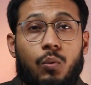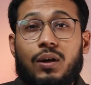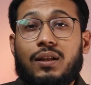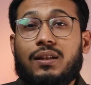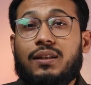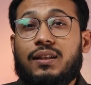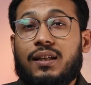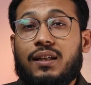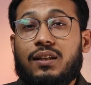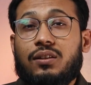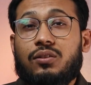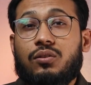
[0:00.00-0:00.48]

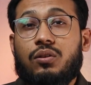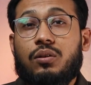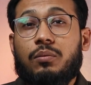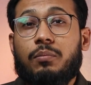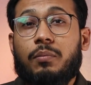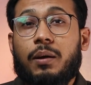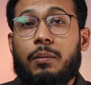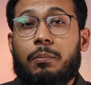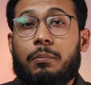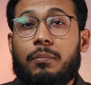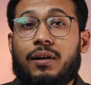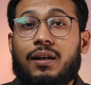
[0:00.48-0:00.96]
One thing to
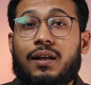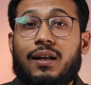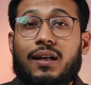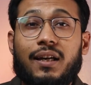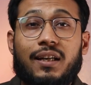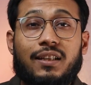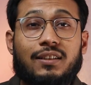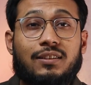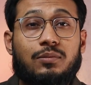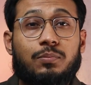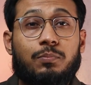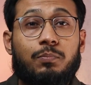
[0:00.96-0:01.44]
remember
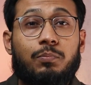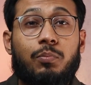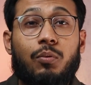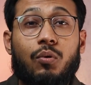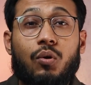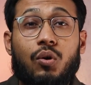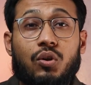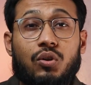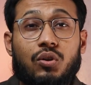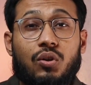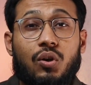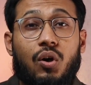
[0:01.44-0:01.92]
is
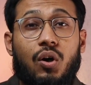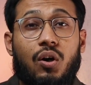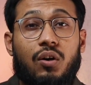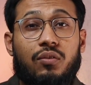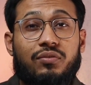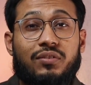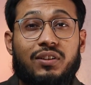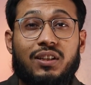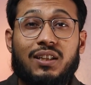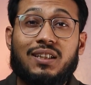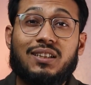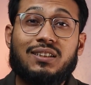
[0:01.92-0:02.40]
both
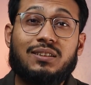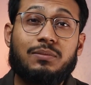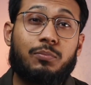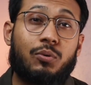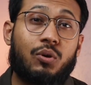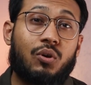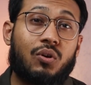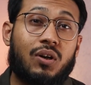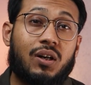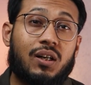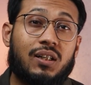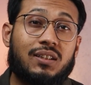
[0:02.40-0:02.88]
of these
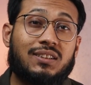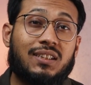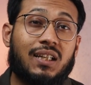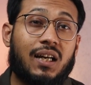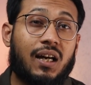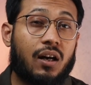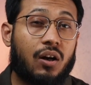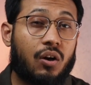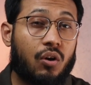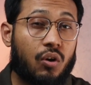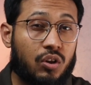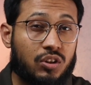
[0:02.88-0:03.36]
brokers
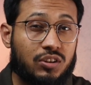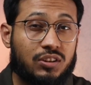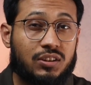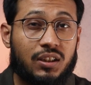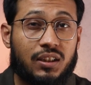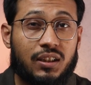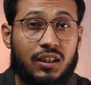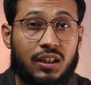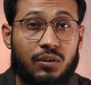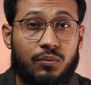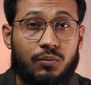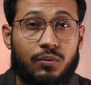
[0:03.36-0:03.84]
are
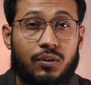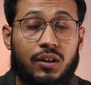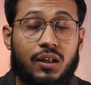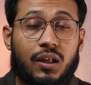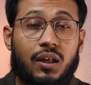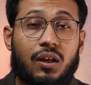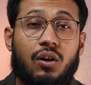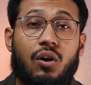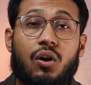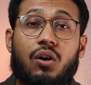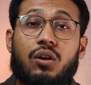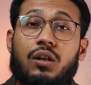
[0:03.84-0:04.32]
constantly
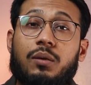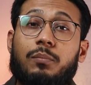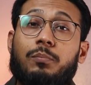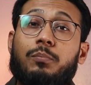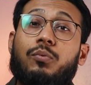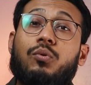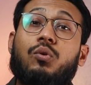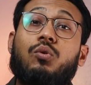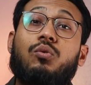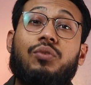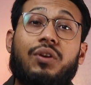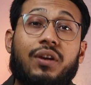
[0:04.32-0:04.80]
working on
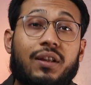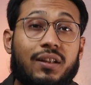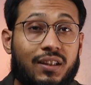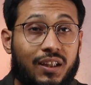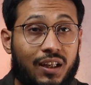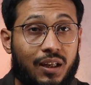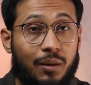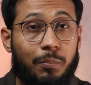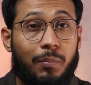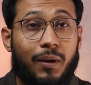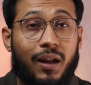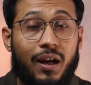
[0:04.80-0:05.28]
improving
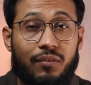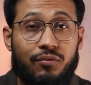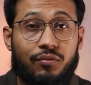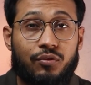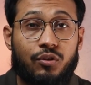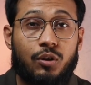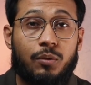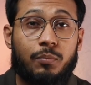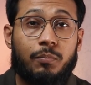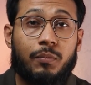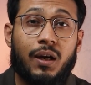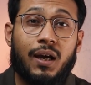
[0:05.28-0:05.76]
their
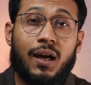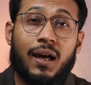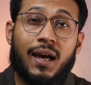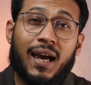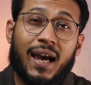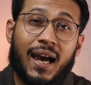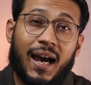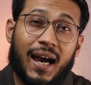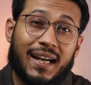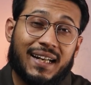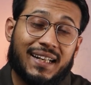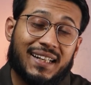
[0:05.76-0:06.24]
platform
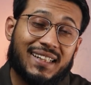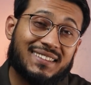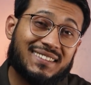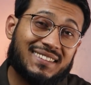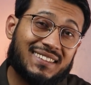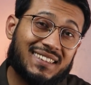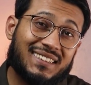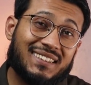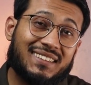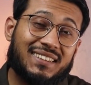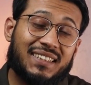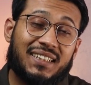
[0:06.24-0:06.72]
and
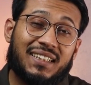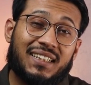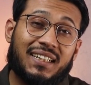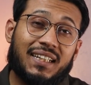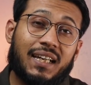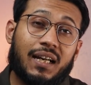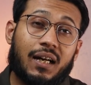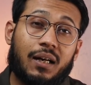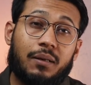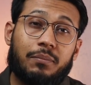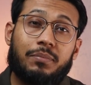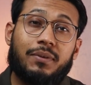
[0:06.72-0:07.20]

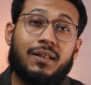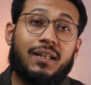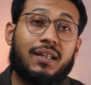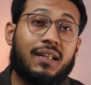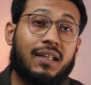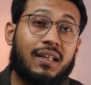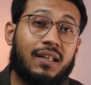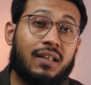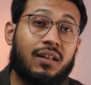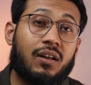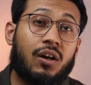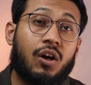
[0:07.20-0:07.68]
consistently
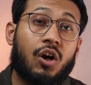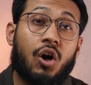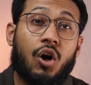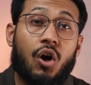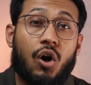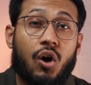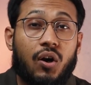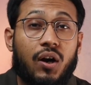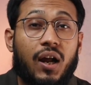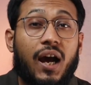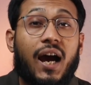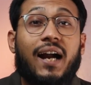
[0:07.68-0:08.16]
updating
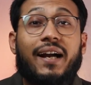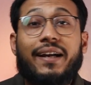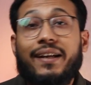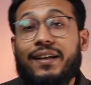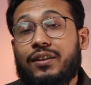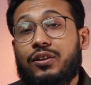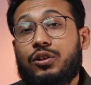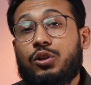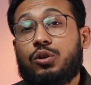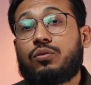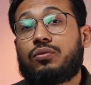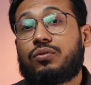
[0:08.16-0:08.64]
or
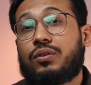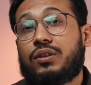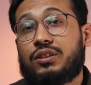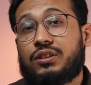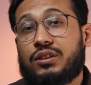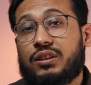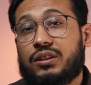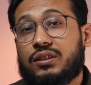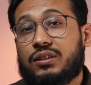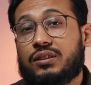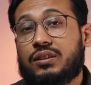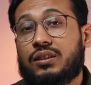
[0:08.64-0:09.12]
adding new
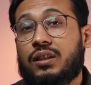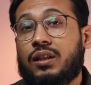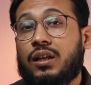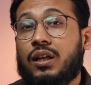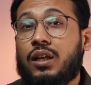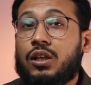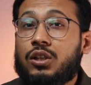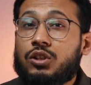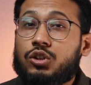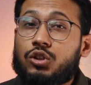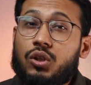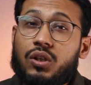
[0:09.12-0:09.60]
features.
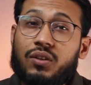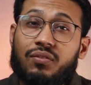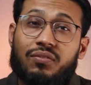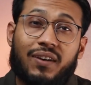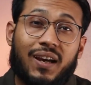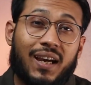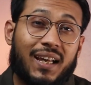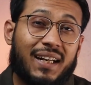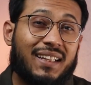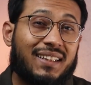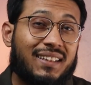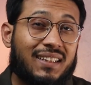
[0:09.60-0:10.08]
So if
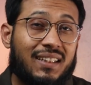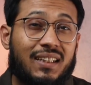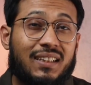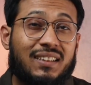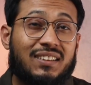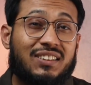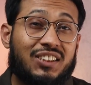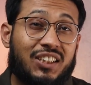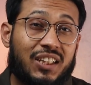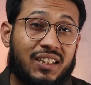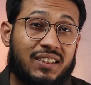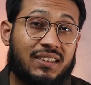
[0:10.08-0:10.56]

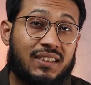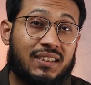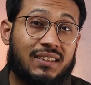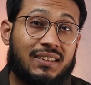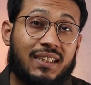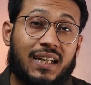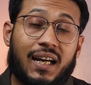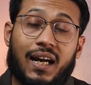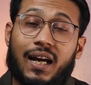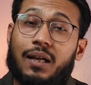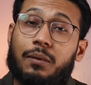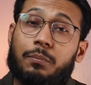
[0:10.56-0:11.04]
anything
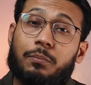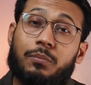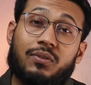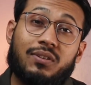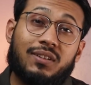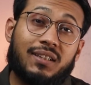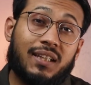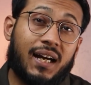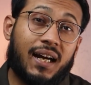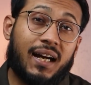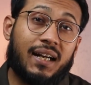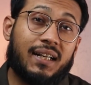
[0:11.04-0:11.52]
changes, I'll
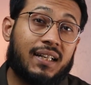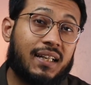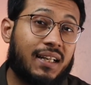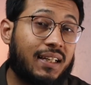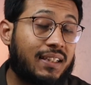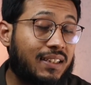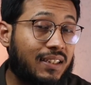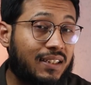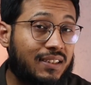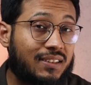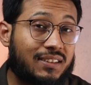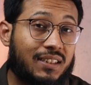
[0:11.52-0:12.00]
put that
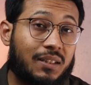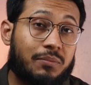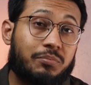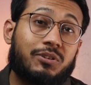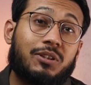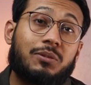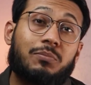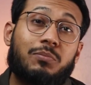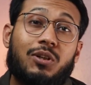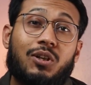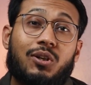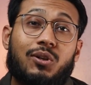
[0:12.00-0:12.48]
in the
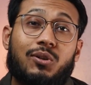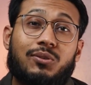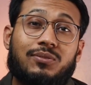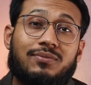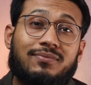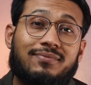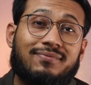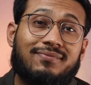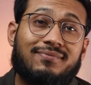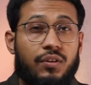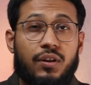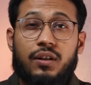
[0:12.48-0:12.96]
description below.
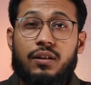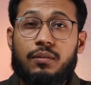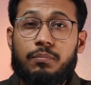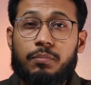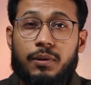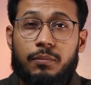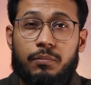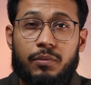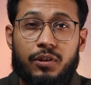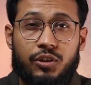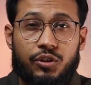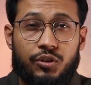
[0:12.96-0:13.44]
Trade
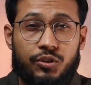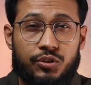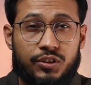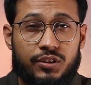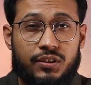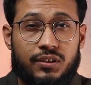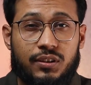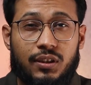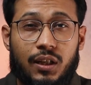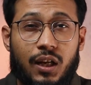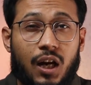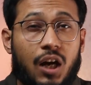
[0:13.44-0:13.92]
Republic
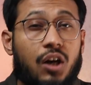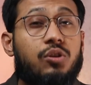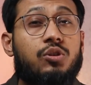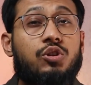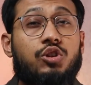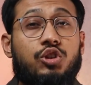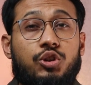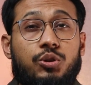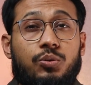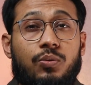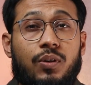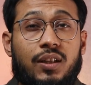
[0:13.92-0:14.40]
uses Lang
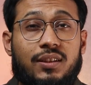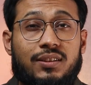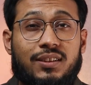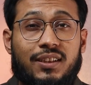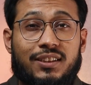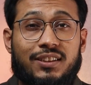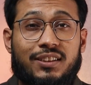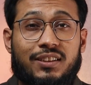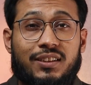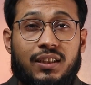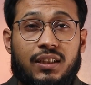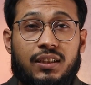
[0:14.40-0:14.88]
und Schwarz
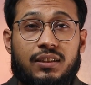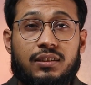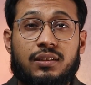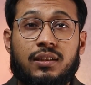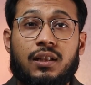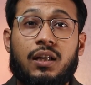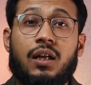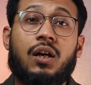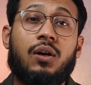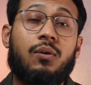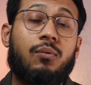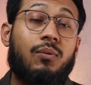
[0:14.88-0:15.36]

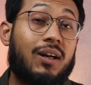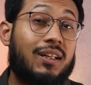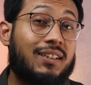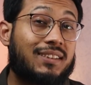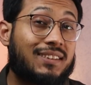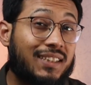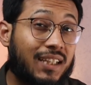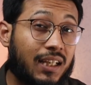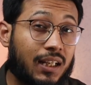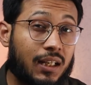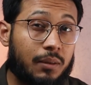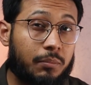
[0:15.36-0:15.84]
exchange, while
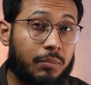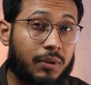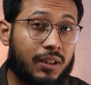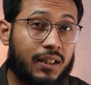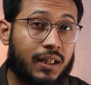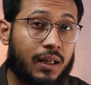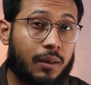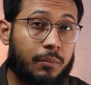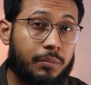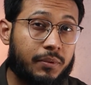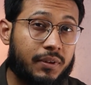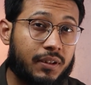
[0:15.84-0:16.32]

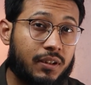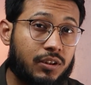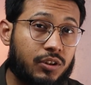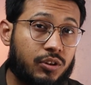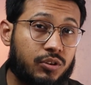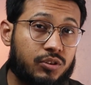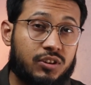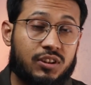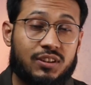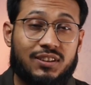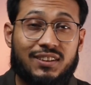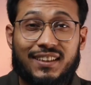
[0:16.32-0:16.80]
Scalable Capital
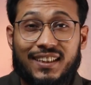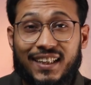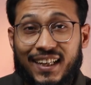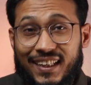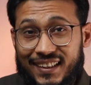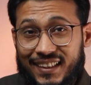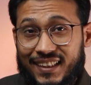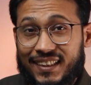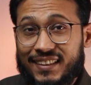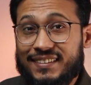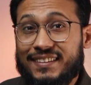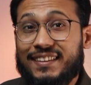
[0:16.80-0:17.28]
uses
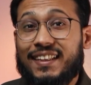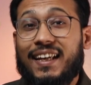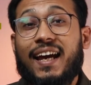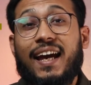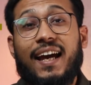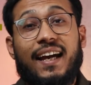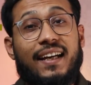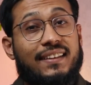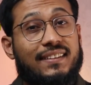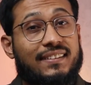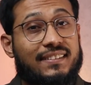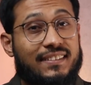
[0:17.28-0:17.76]
Gettex
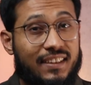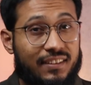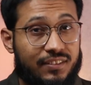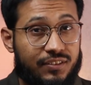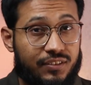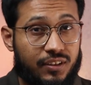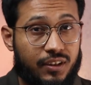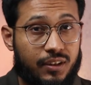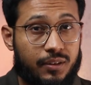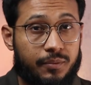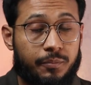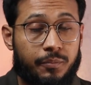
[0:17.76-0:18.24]
and
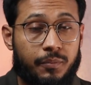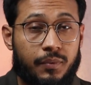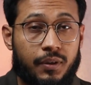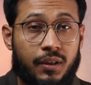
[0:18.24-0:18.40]
Xetra.